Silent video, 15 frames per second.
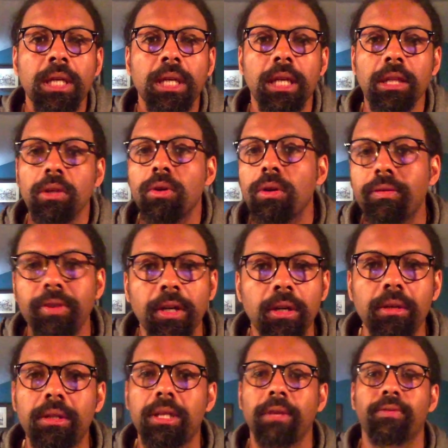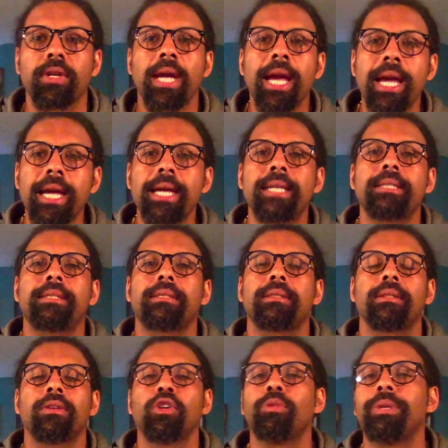In Louisville, Clifford Hayes,
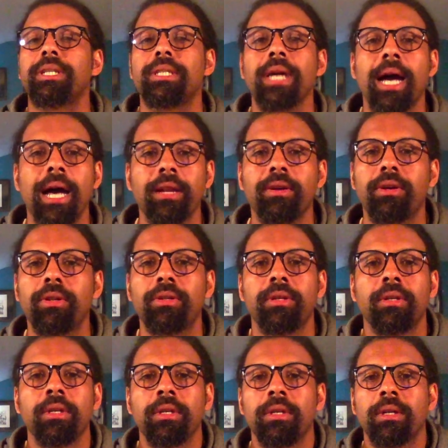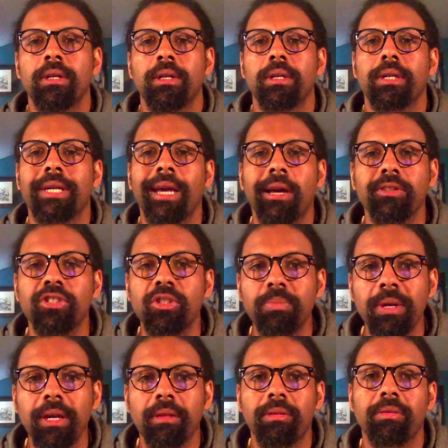Earl McDonald, Cal
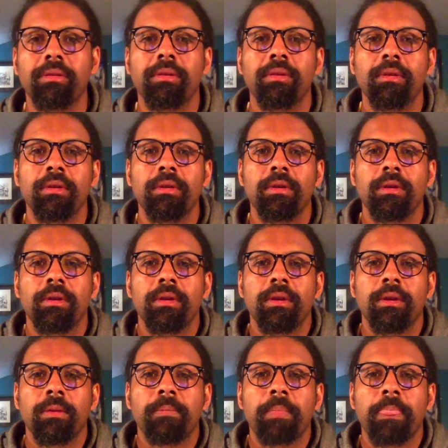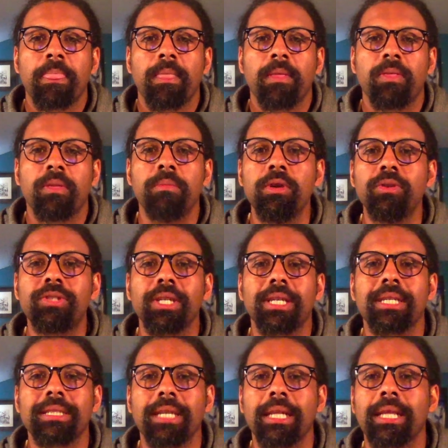Smith, the music
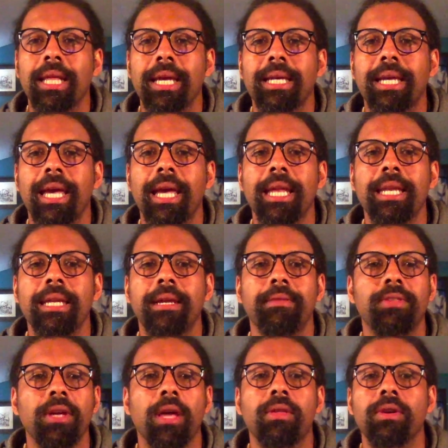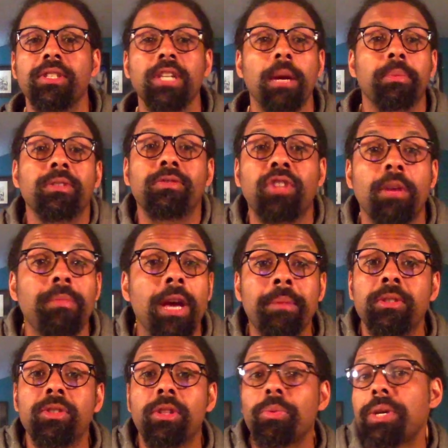is unlike any of the other examples of jug band
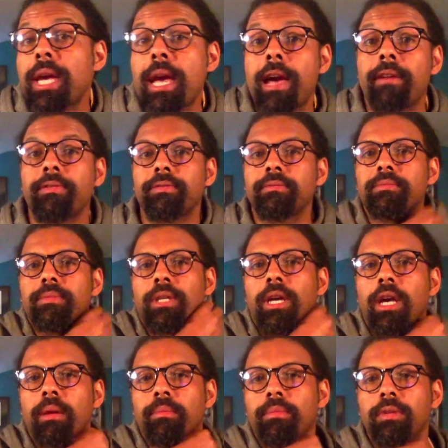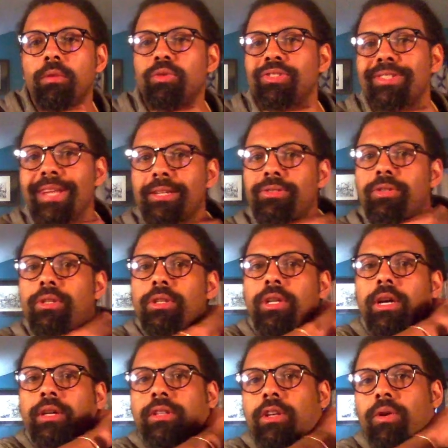music that we have. It was nestled
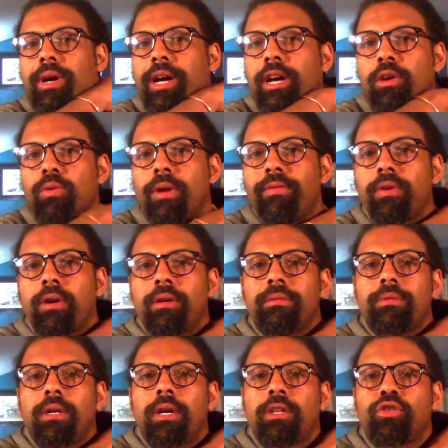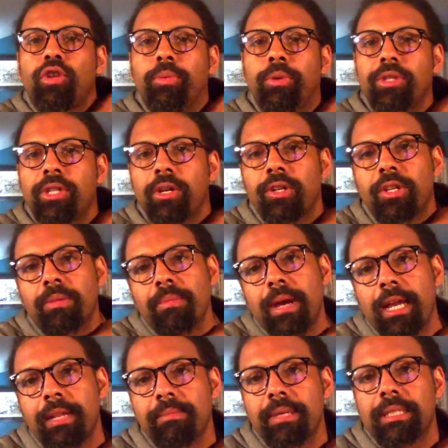along the Ohio River, tributary to the
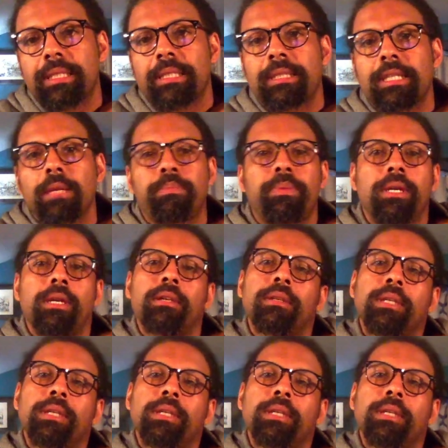mighty Mississippi.